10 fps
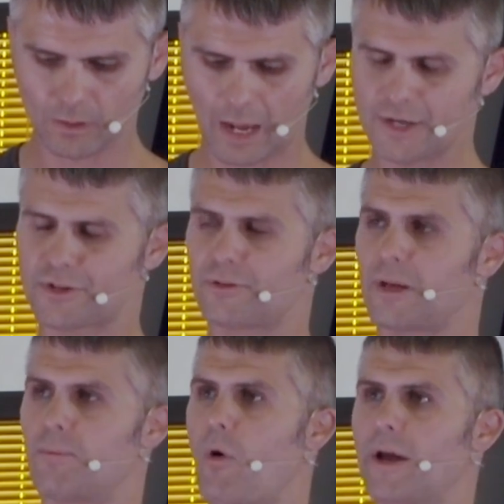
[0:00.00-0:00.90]
I used to
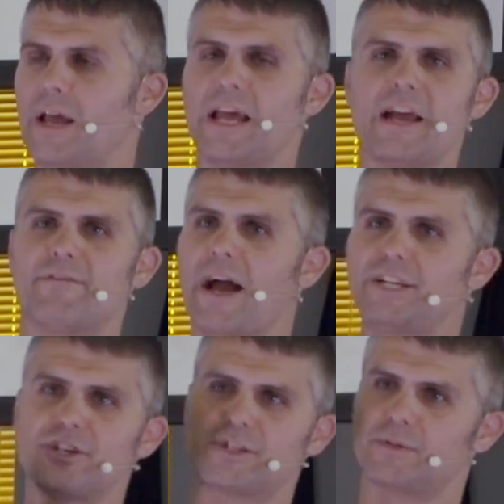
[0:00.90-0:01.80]
think, boy, if I
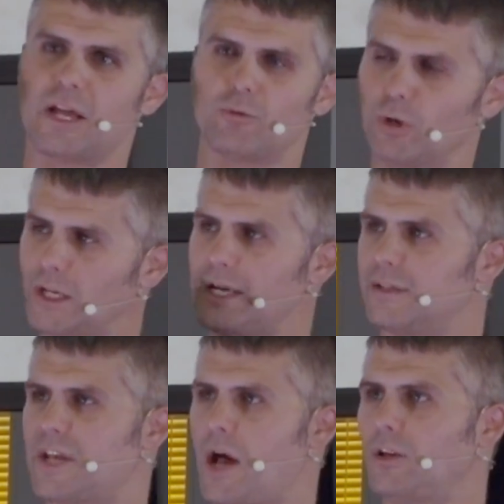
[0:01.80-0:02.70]
just really
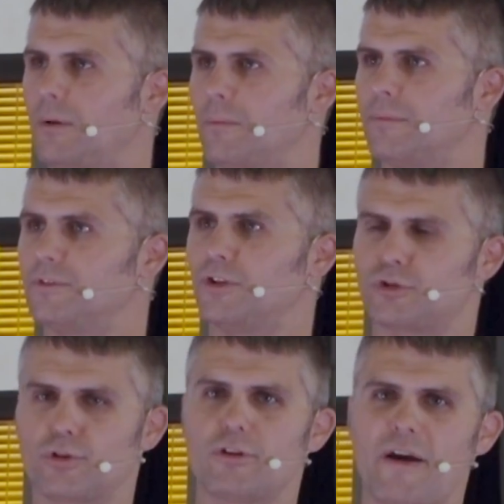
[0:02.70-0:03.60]
tell them the
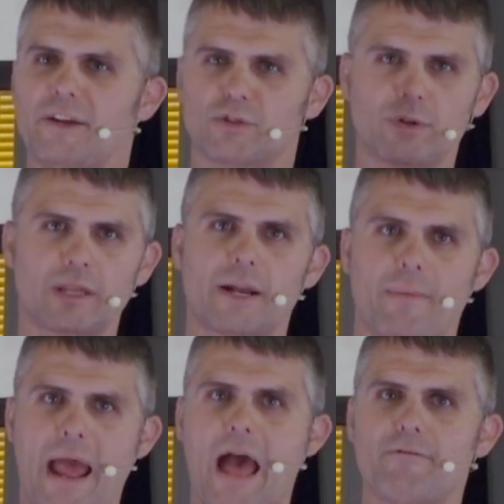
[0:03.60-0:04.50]
truth, if I just really let
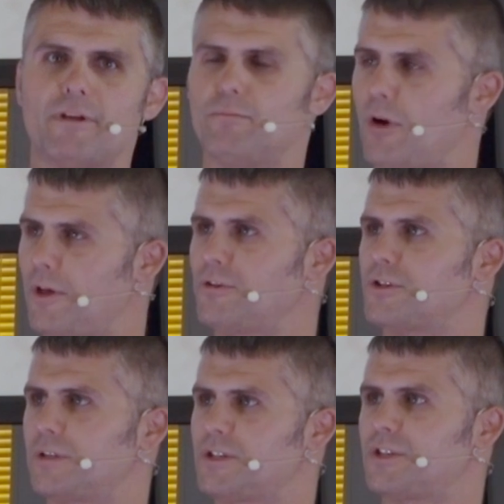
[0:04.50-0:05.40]
them have it, boy, they'll
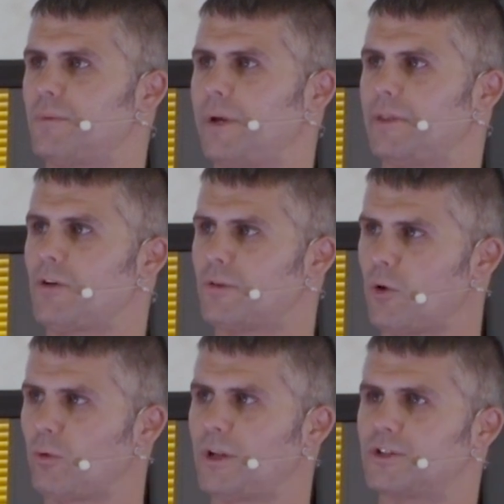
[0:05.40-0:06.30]
just listen to me.
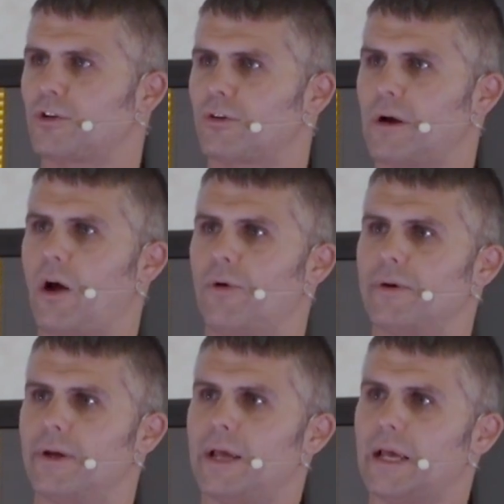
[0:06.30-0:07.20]
They'll really turn
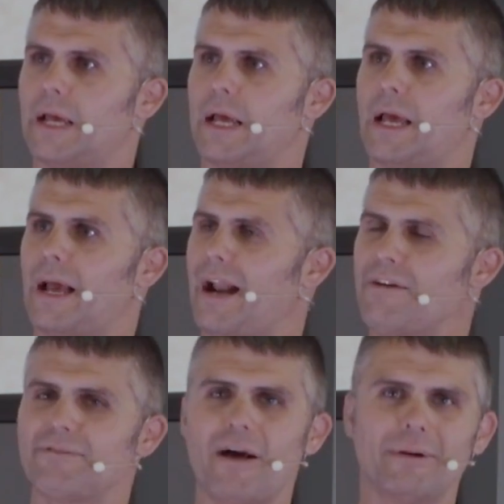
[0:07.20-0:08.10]
around. And
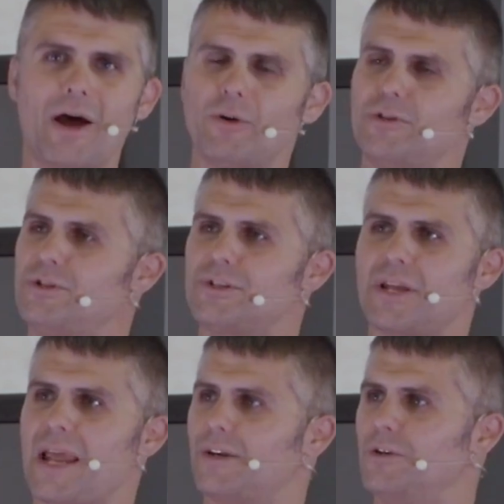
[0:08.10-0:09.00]
I found out you just
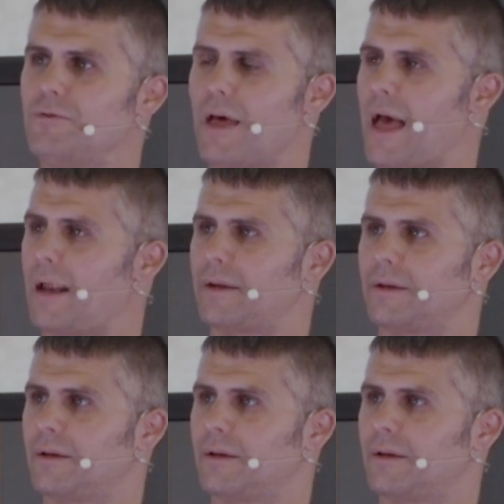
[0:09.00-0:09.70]
can't do that.